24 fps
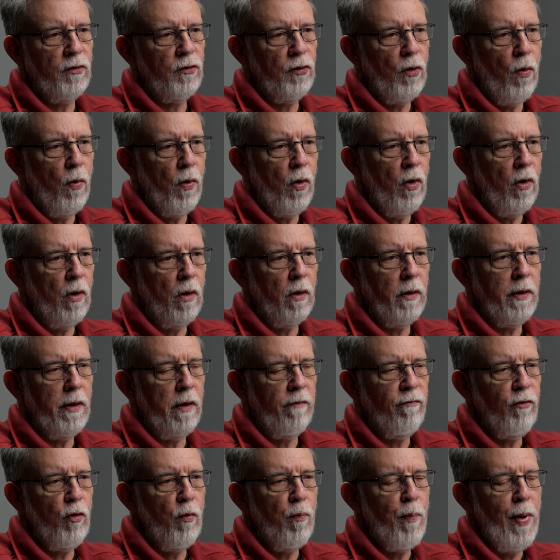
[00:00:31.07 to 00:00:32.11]
And so we're going to look at
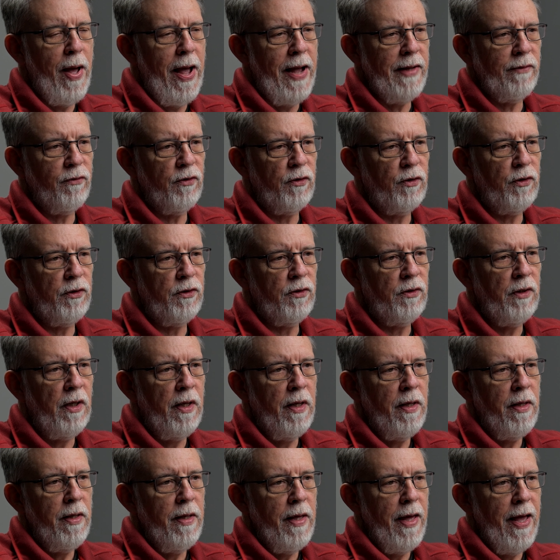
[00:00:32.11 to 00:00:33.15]
a few passages
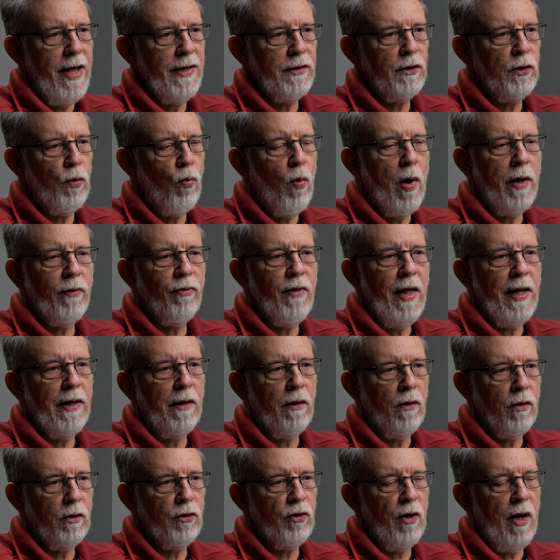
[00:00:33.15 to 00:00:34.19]
as to what
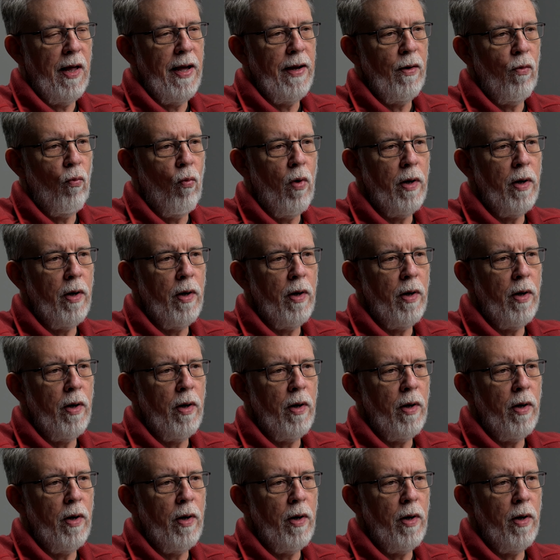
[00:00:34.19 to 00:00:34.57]
that looks like.